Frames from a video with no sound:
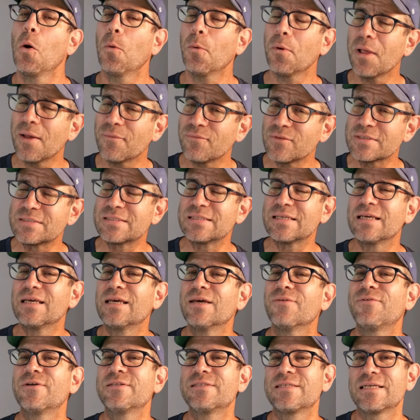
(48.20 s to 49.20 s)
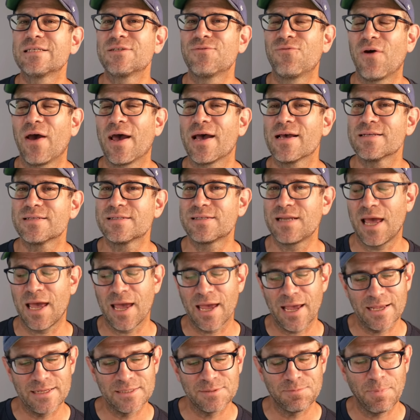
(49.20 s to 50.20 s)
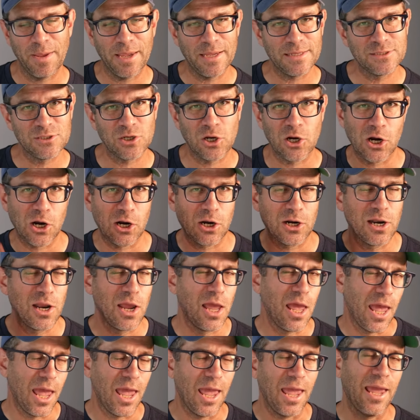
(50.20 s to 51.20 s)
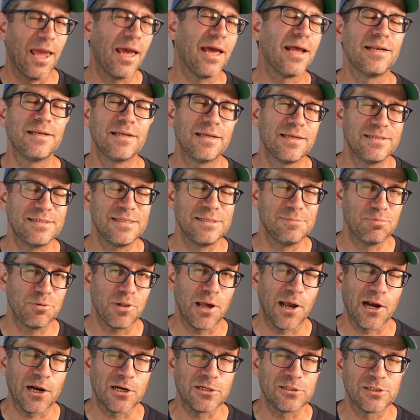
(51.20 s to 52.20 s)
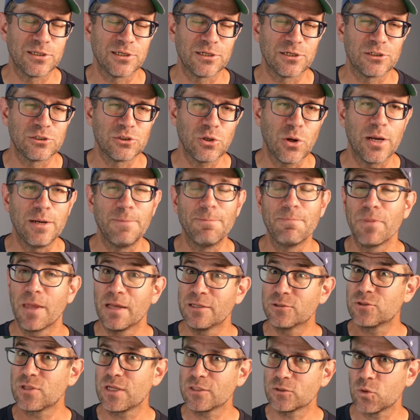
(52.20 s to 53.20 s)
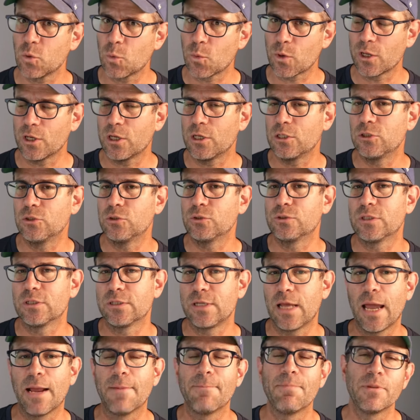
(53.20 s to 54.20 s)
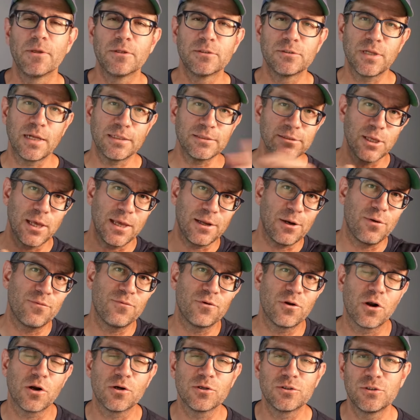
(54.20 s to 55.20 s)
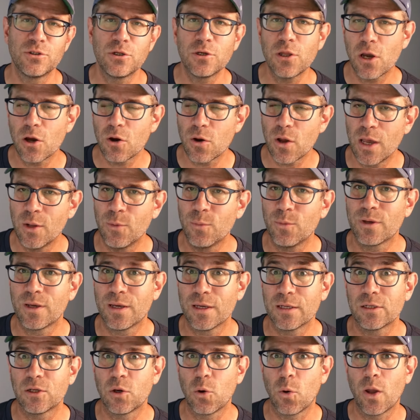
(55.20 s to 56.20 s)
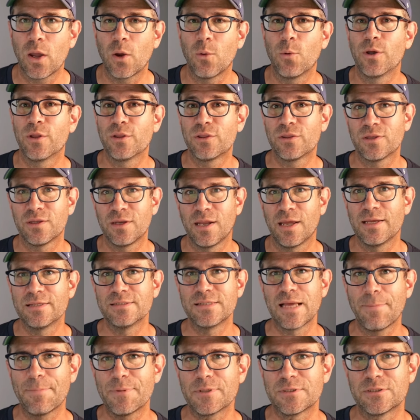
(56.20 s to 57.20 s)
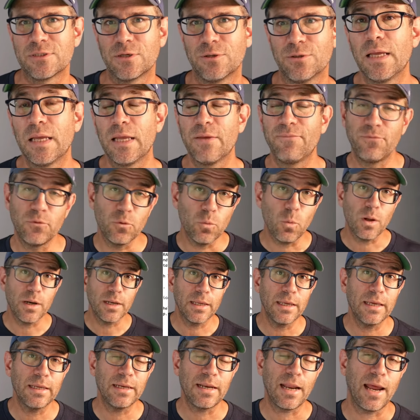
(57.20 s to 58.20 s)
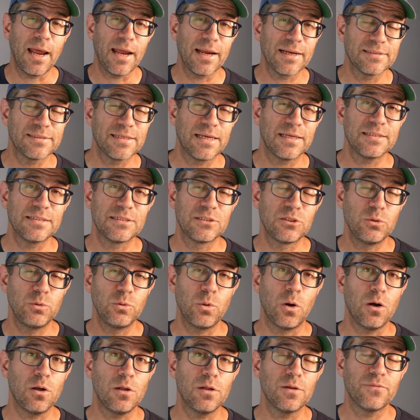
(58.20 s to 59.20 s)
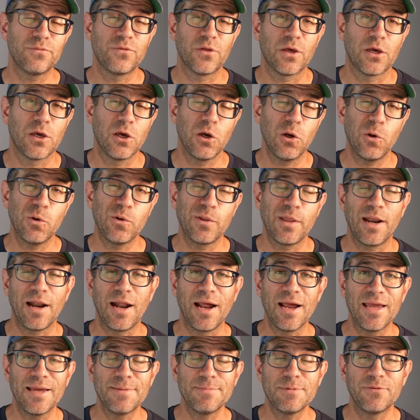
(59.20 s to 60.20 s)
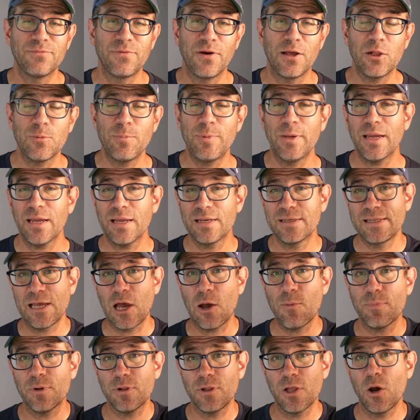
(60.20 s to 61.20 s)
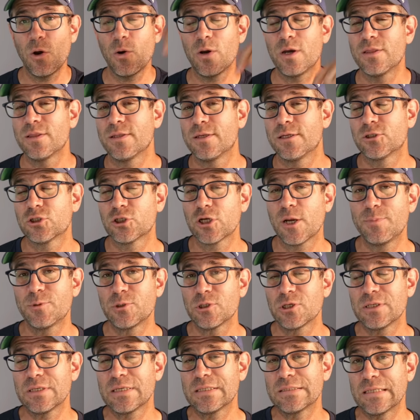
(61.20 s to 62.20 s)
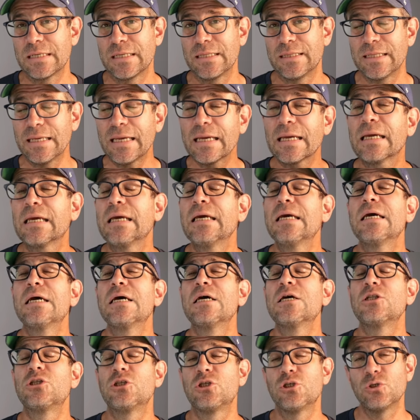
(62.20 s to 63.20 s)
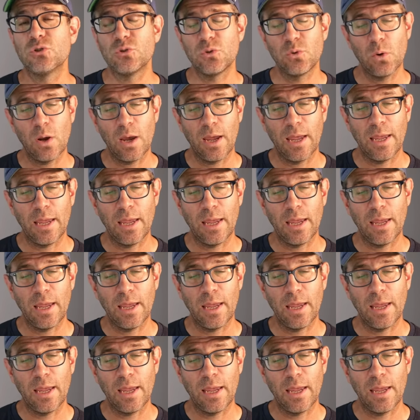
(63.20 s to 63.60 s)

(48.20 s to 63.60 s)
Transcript: we'll have to see if it's as fast as base R and dplyrs inner join. And so that's what we're going to do today. So let's head over to RStudio and we'll get going with today's episode. If you want to get access to all of the code that I am developing, down below in the description is a link to